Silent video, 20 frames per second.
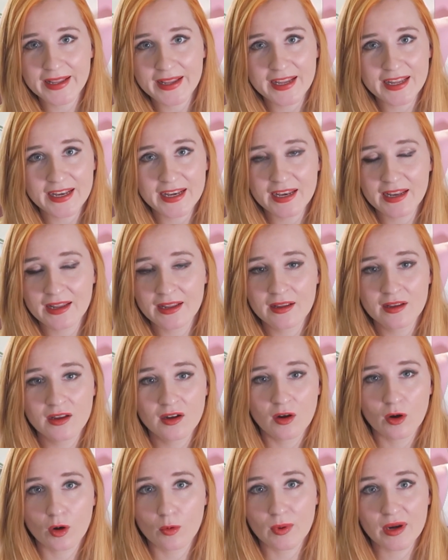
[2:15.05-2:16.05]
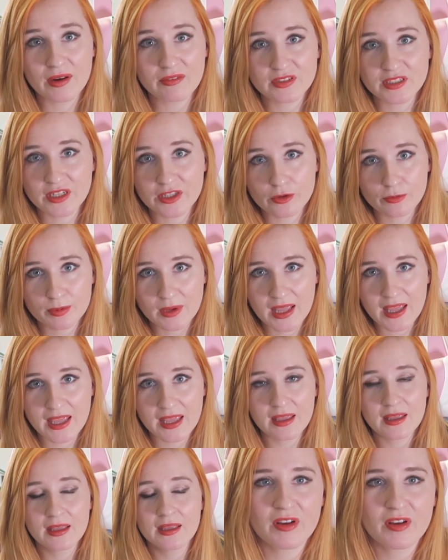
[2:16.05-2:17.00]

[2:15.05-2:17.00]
in, or whatever deck you're playing.